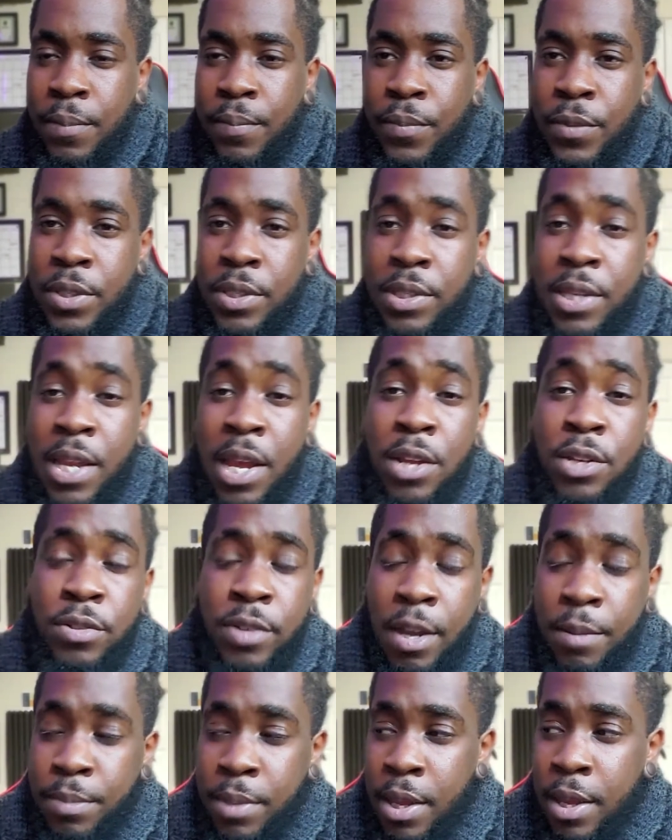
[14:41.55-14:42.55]

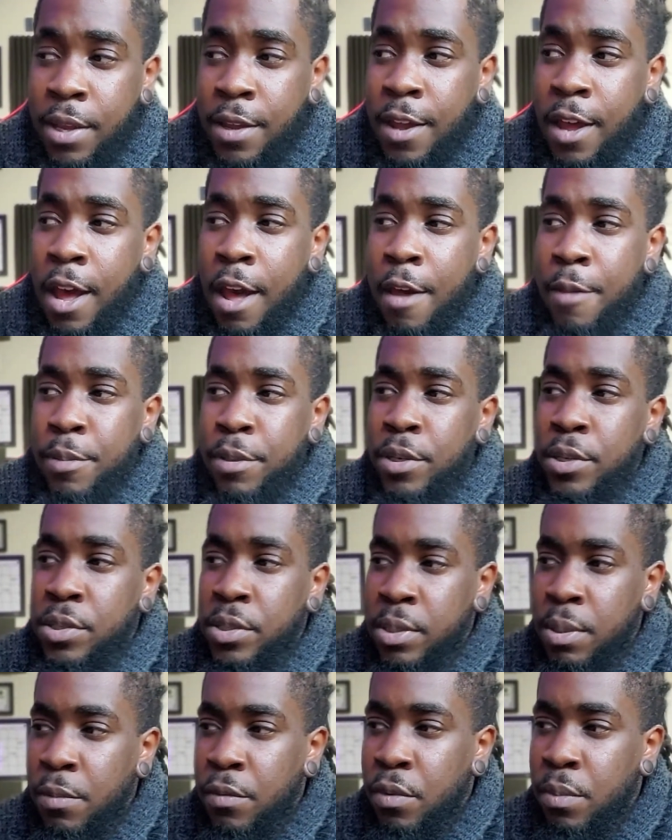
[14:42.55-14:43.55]
Sounddrop.com. I've been
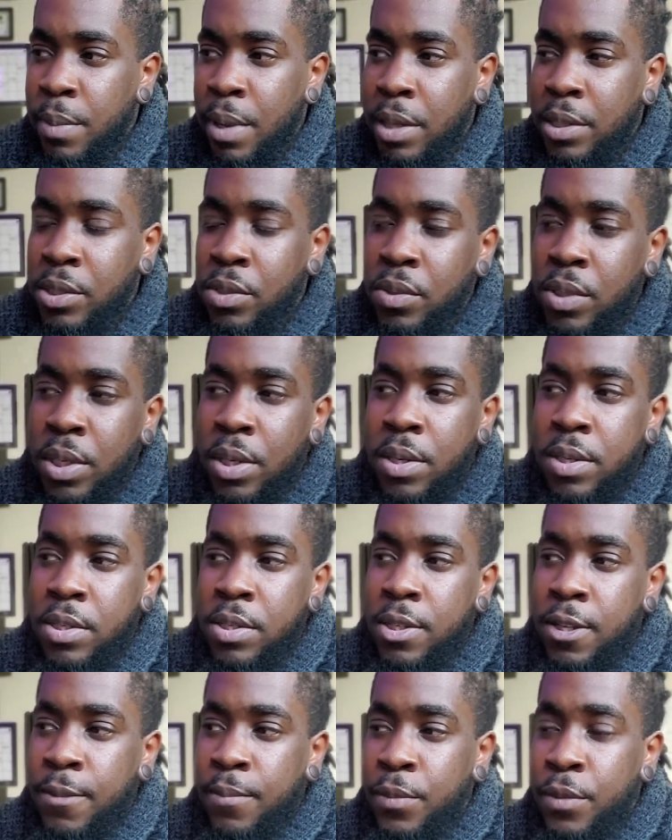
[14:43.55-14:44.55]
using them for about 2
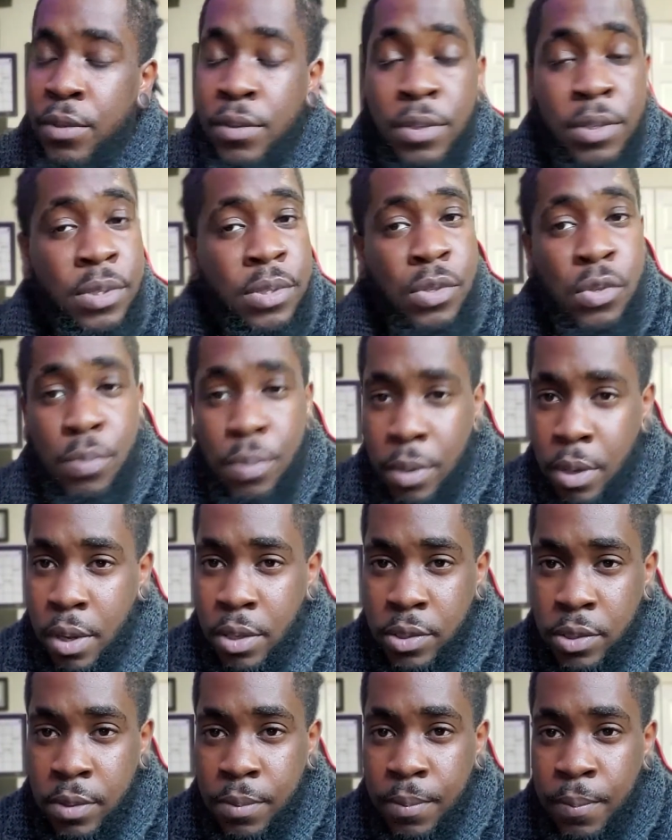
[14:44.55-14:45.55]
years. Super
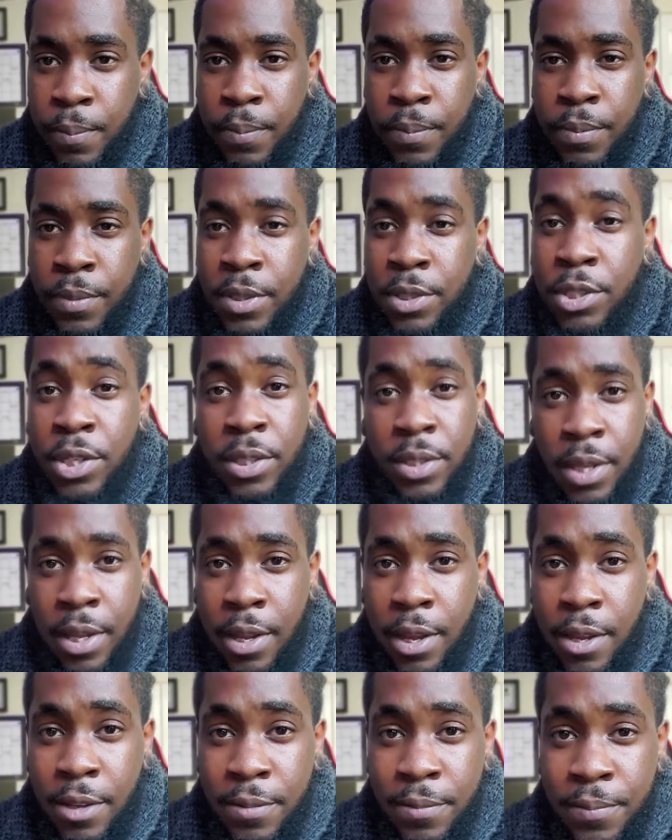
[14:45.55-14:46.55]
awesome. Check that
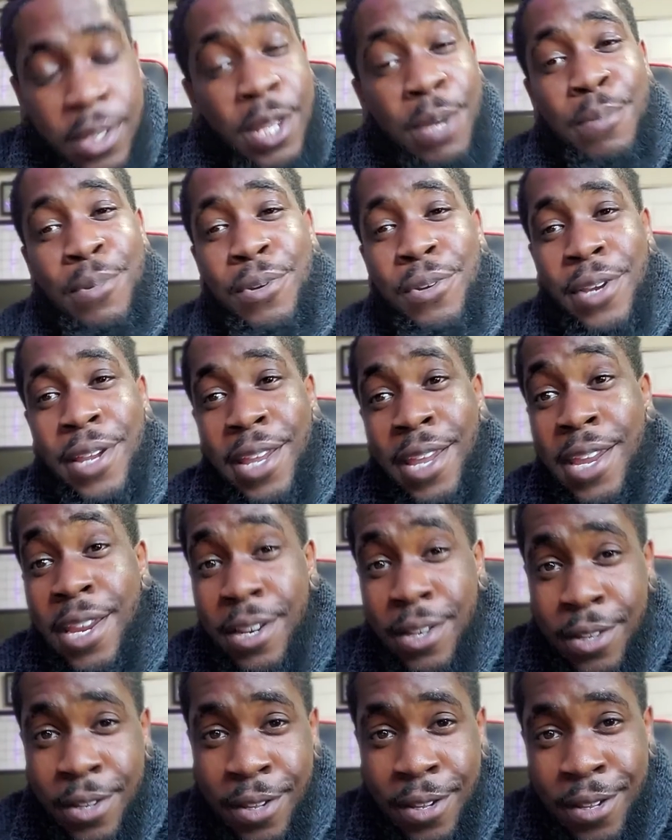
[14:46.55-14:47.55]
out. Number 8
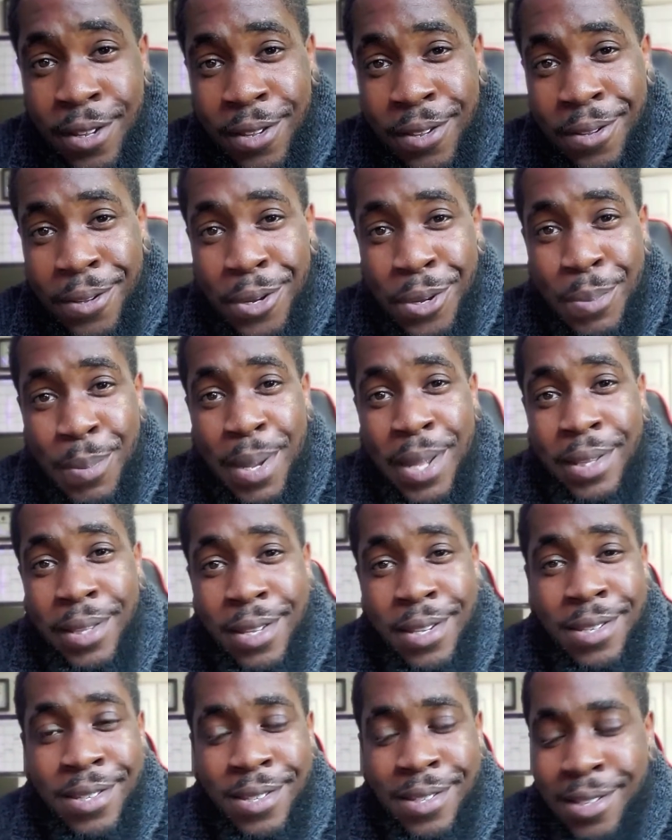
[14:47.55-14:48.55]
on my
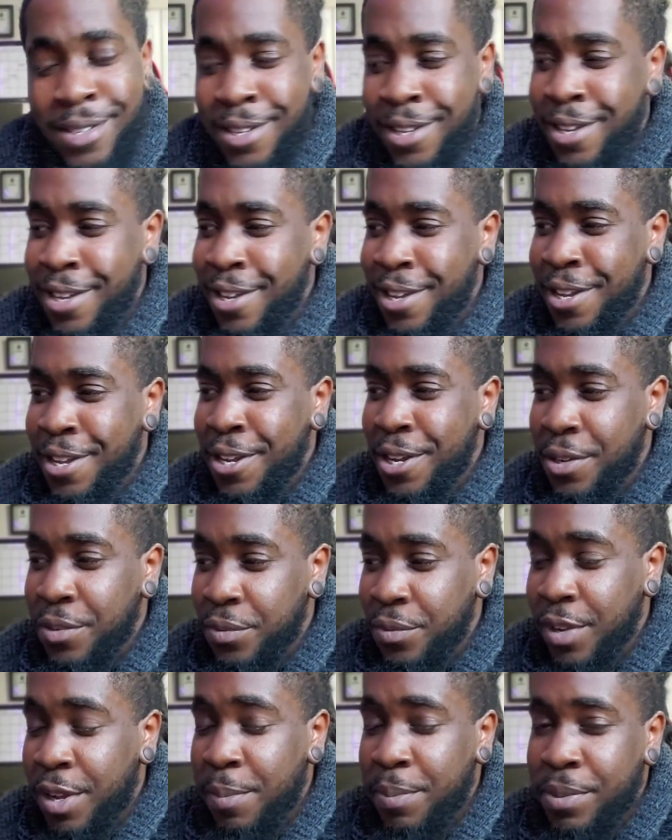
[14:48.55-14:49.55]
list of
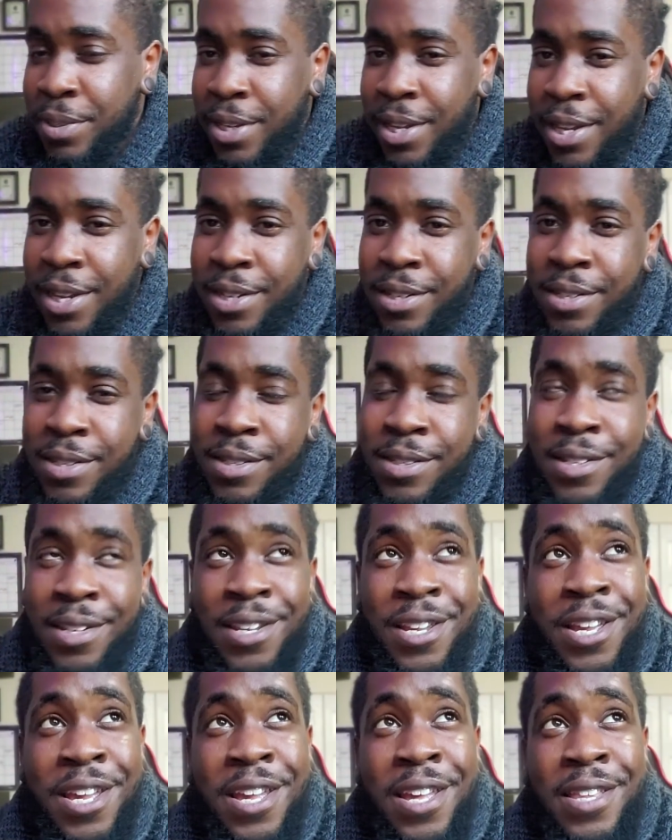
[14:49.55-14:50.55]
websites
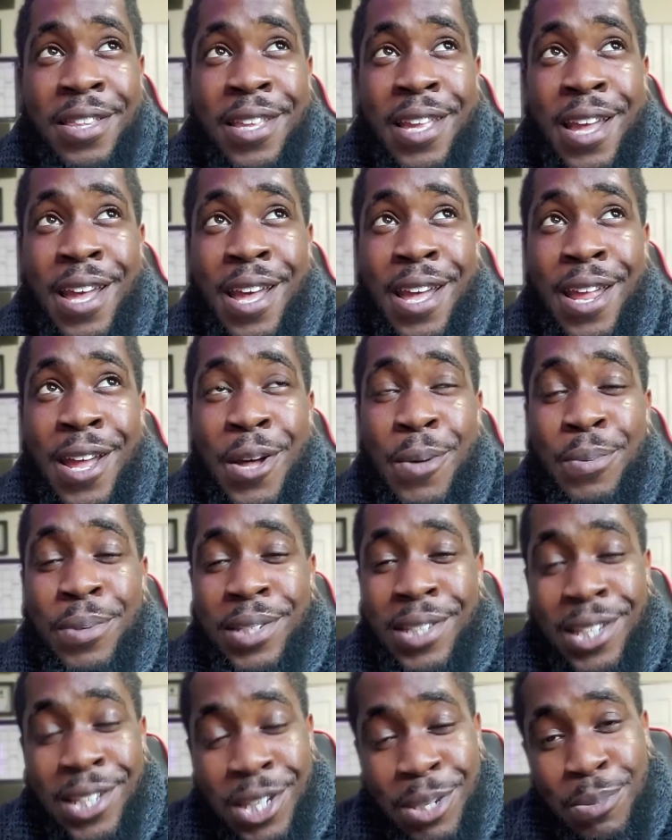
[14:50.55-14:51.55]
that help
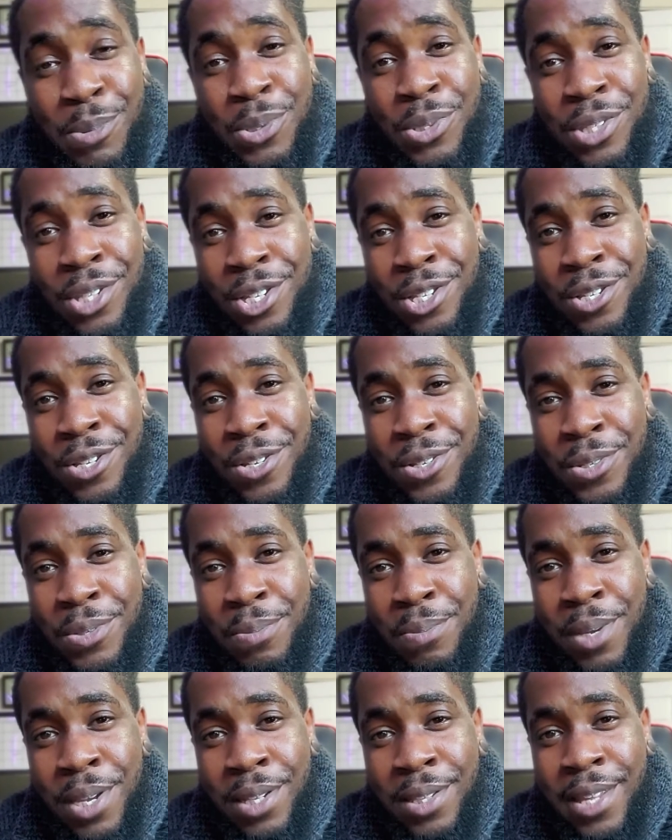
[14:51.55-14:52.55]
gigging musicians
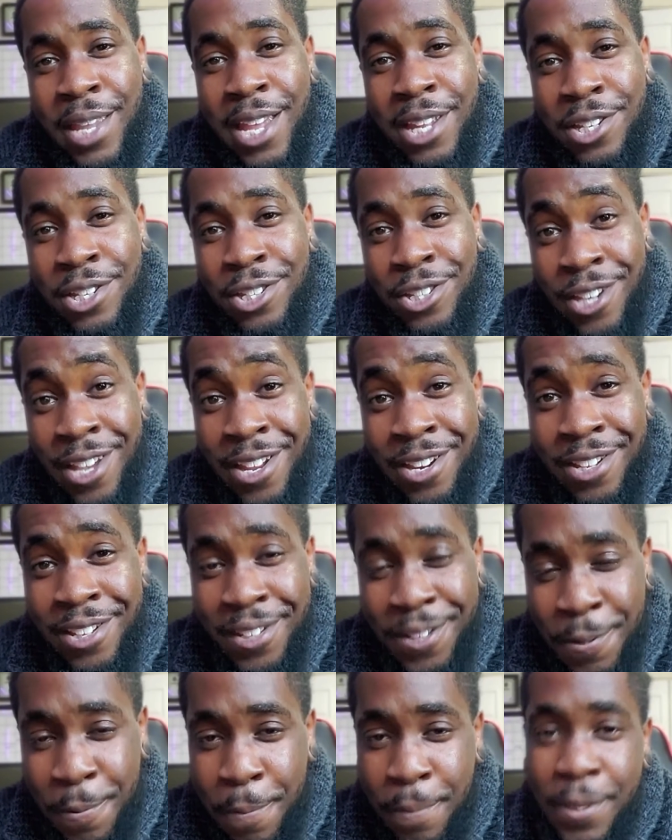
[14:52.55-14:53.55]
make that cheddar
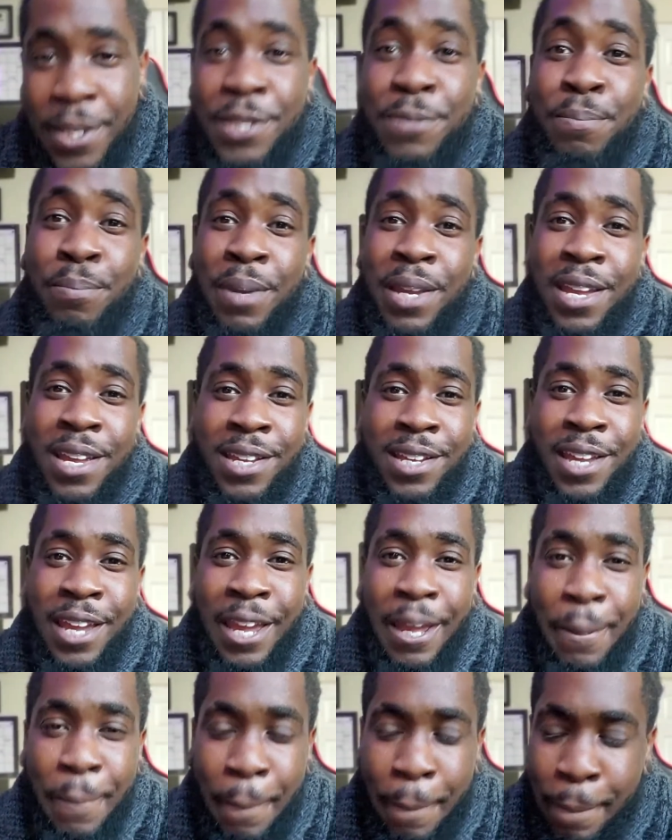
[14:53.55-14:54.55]
is
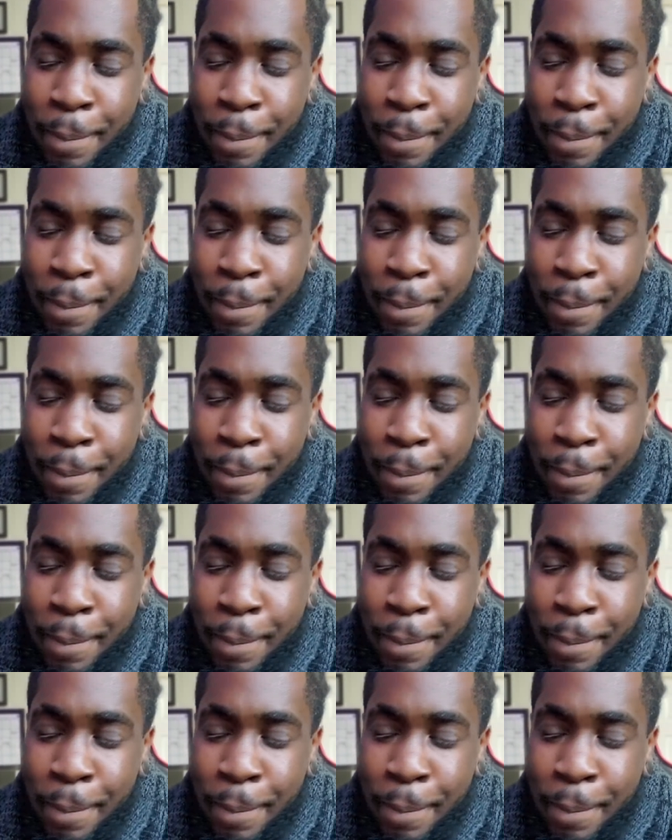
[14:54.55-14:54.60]
Bandcamp.